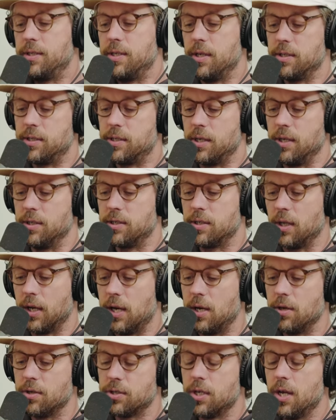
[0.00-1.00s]
distance.
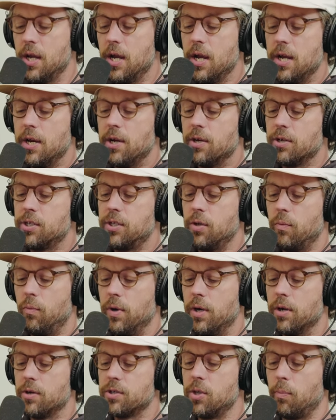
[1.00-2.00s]
Like here's here's the
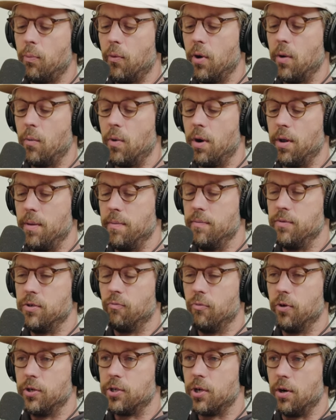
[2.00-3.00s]
here's the point where the
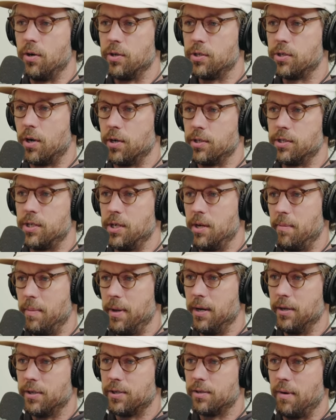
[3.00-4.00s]
return starts to
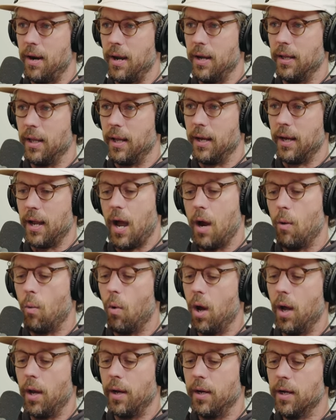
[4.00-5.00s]
diminish, right? Like I
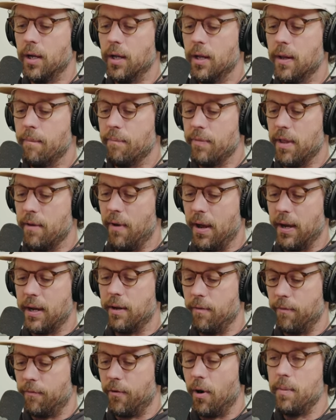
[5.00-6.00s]
want if I
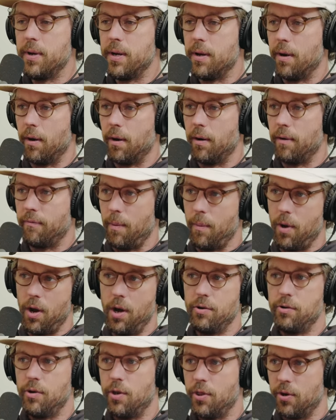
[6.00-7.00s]
can from here, if I'm
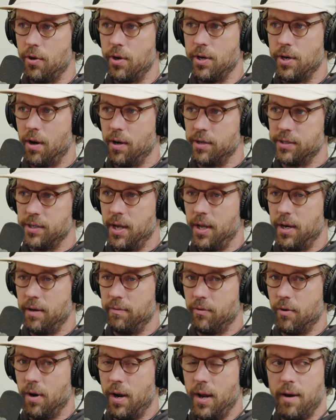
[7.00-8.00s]
130 yards ahead
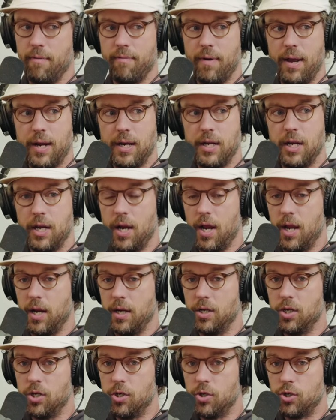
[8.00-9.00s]
of Grant, if I can hit
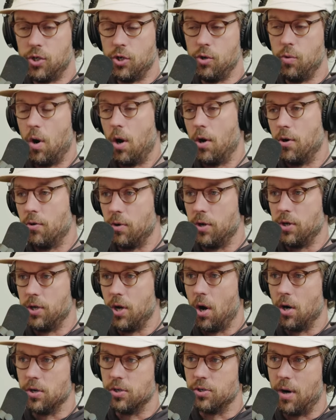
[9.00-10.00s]
a 200
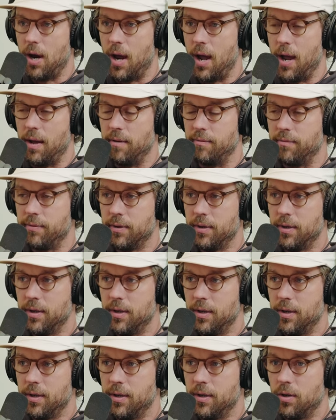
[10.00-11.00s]
yard drive
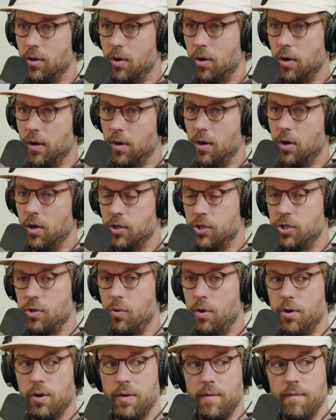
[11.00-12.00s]
or, or a
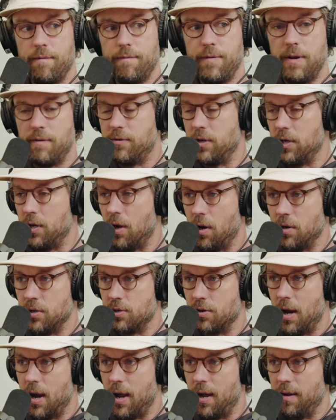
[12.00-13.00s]
250 yard
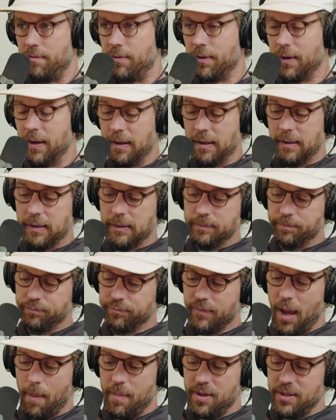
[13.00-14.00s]
drive,
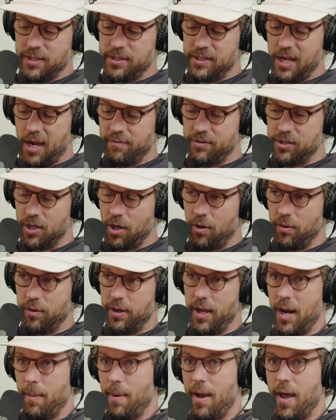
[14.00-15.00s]
I'm in the safe
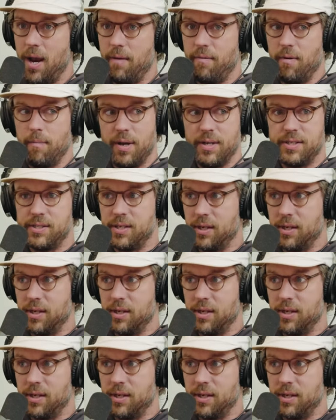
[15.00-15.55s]
zone and I'm ahead of him by